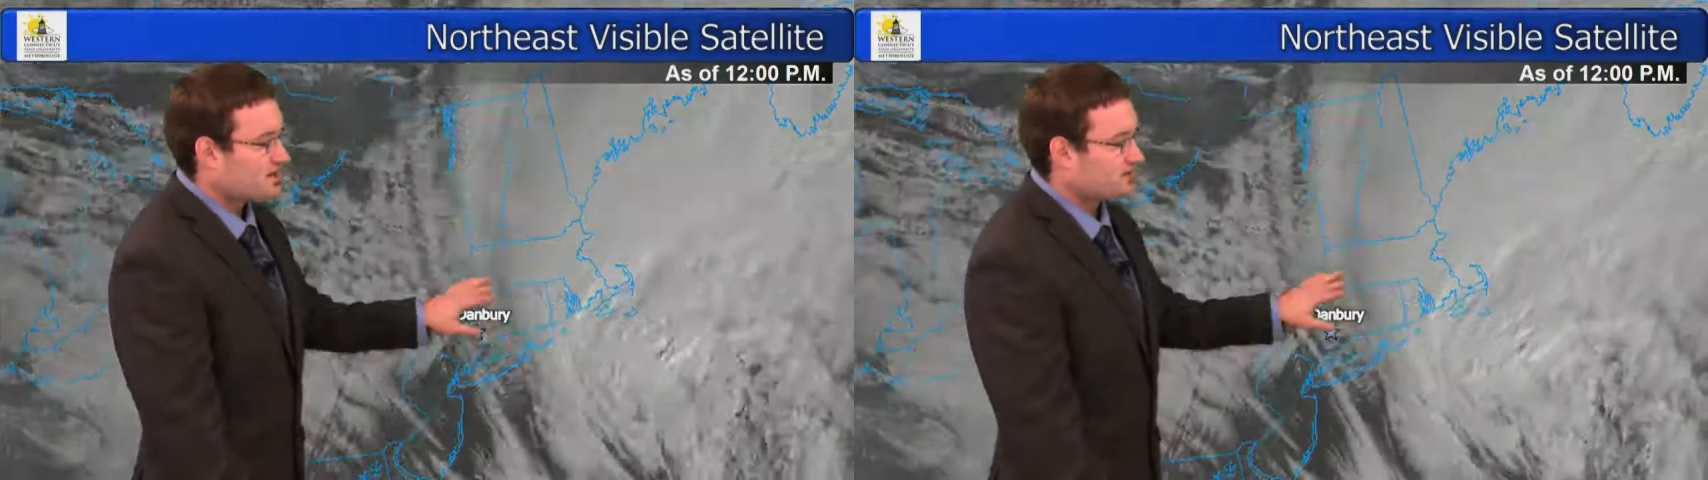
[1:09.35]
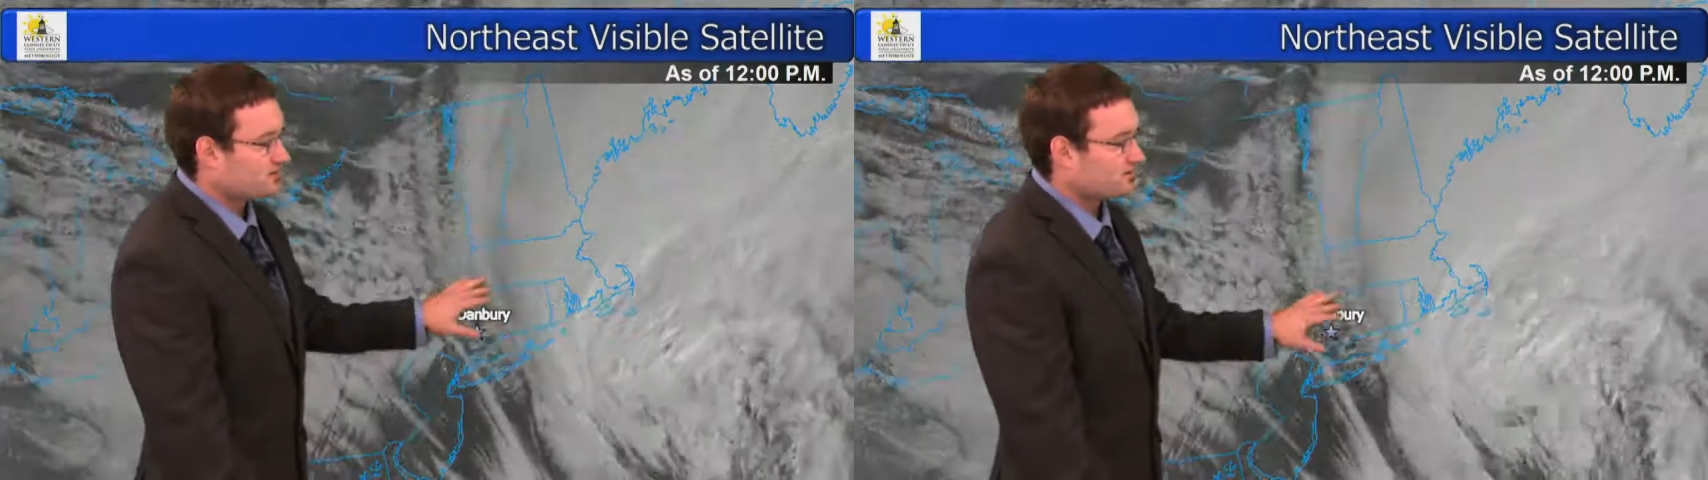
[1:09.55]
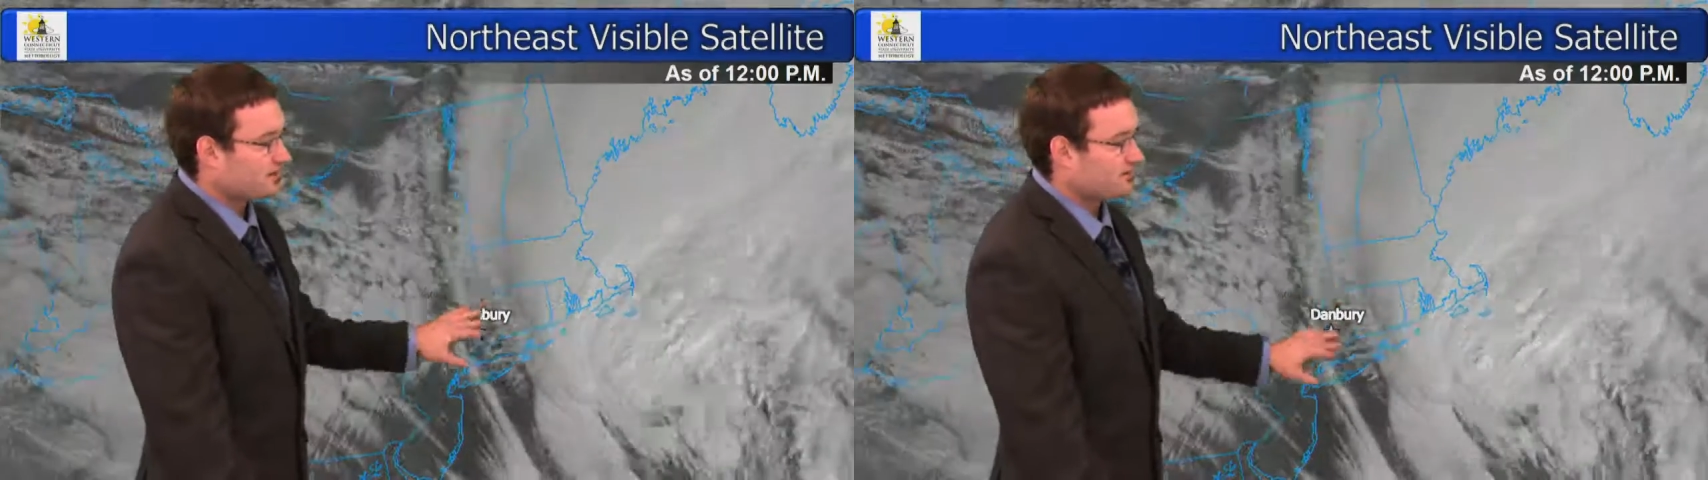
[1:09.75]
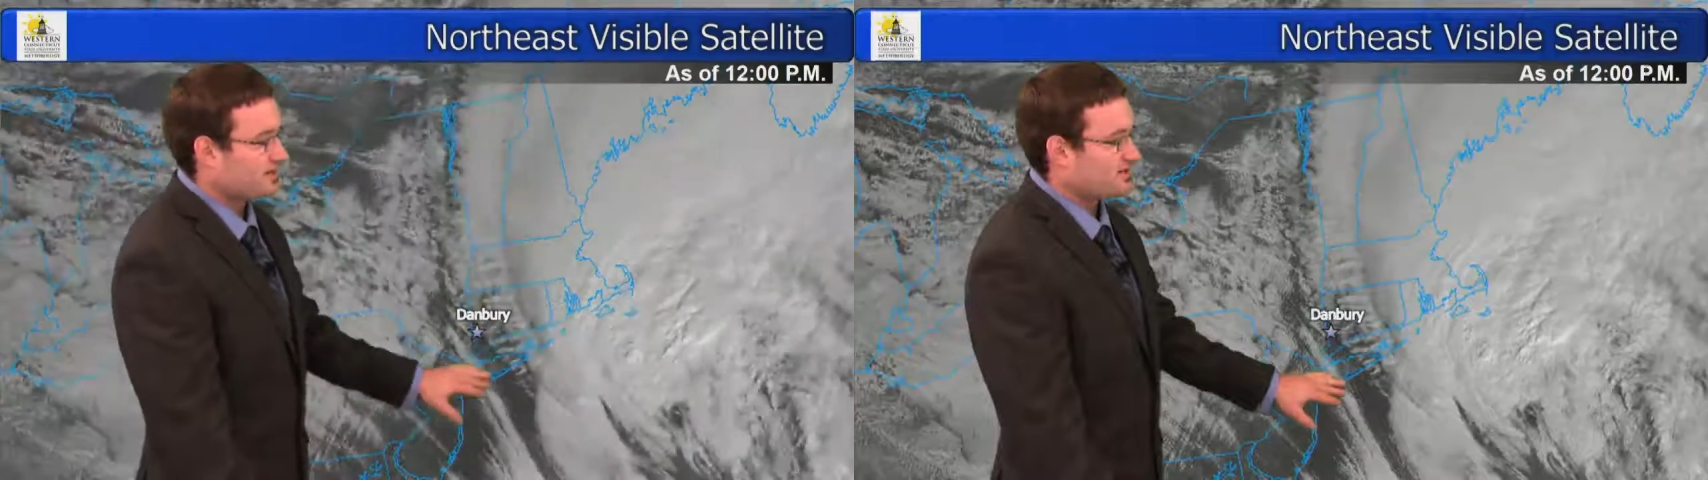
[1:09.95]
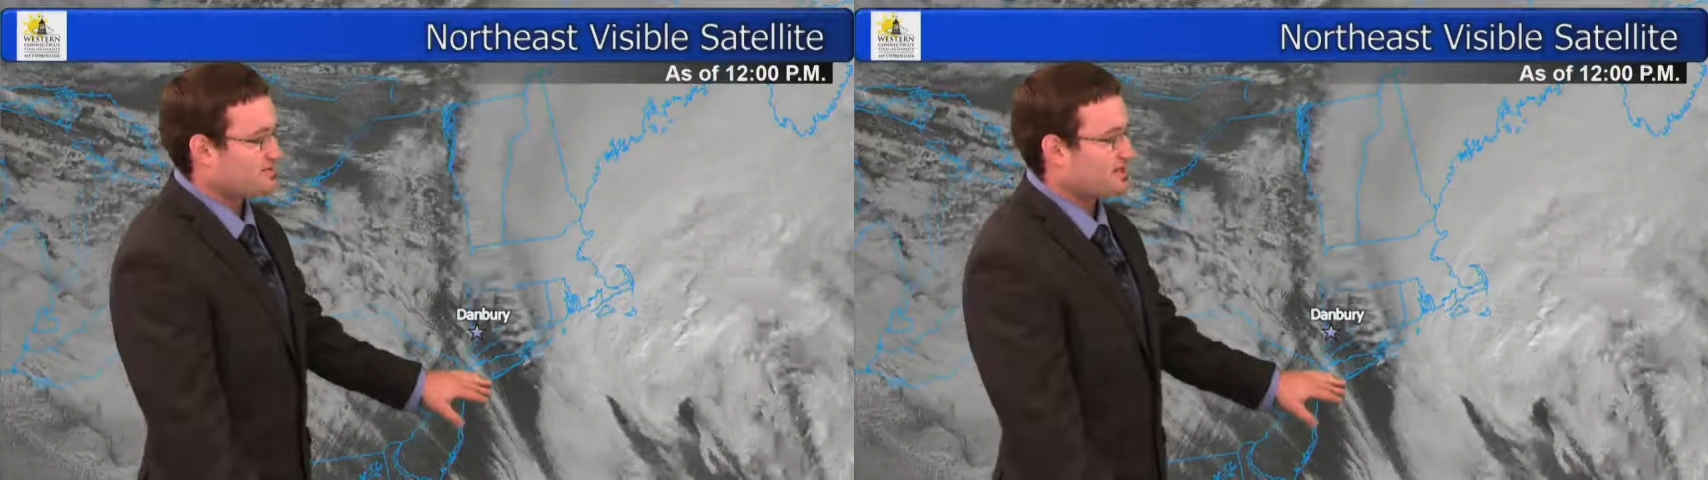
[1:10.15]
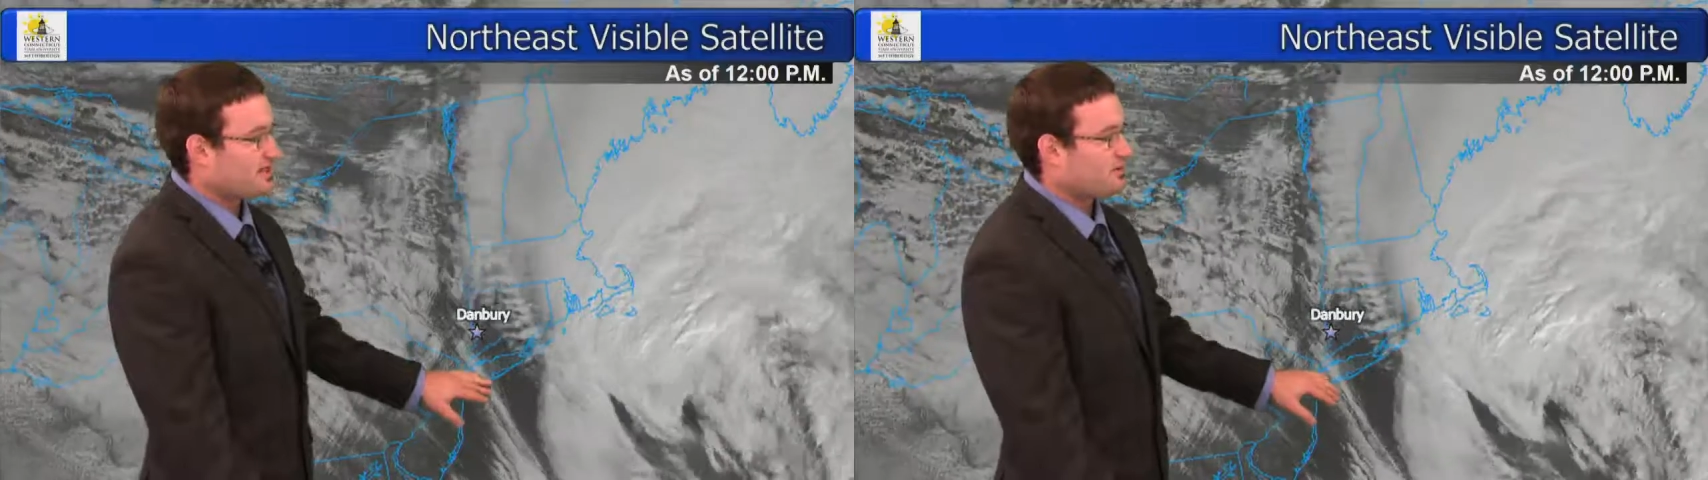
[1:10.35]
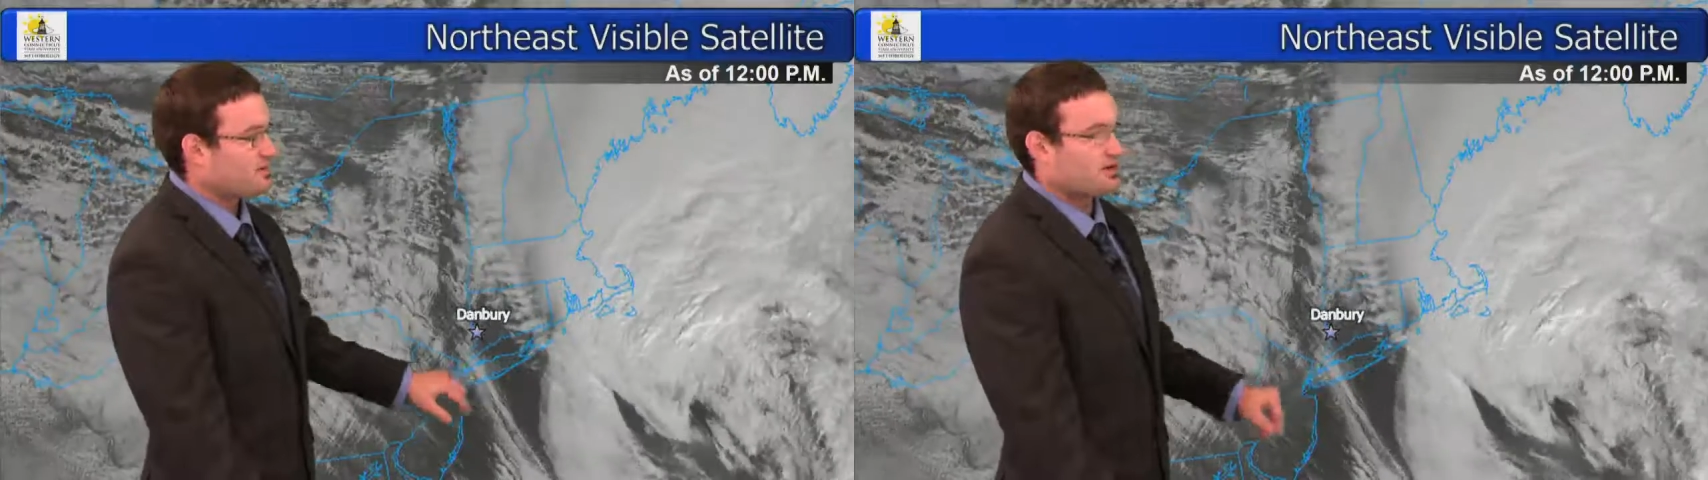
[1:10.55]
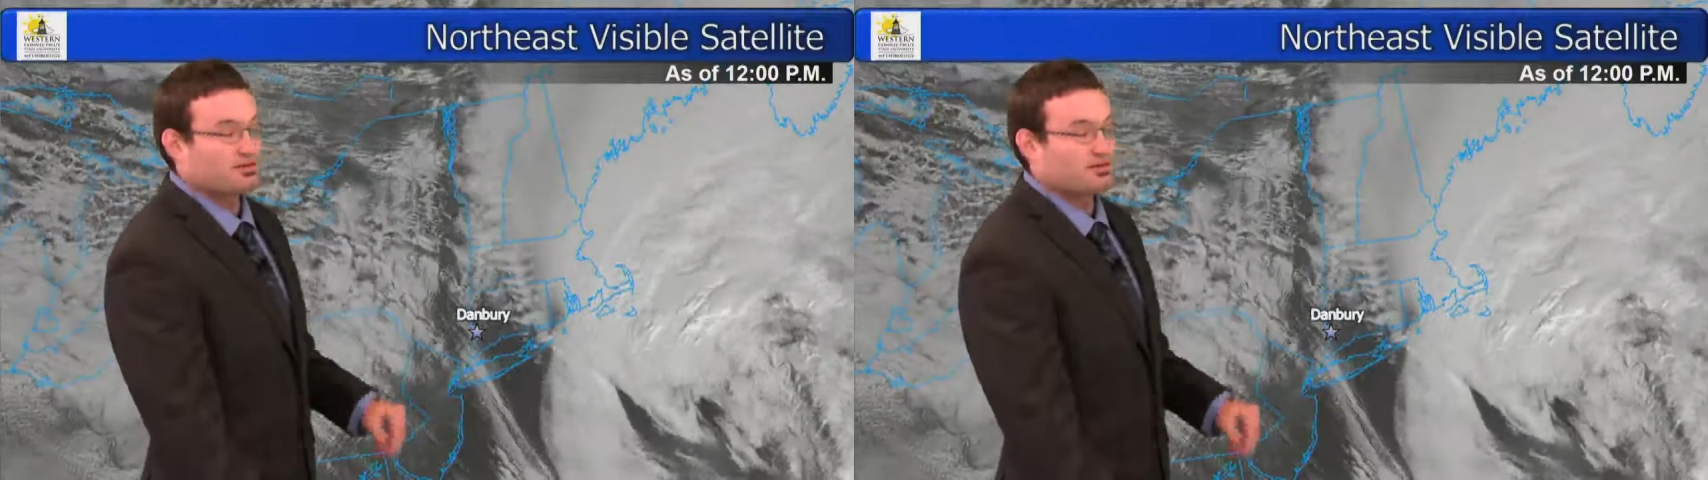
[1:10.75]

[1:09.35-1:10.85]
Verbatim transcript: clearing us out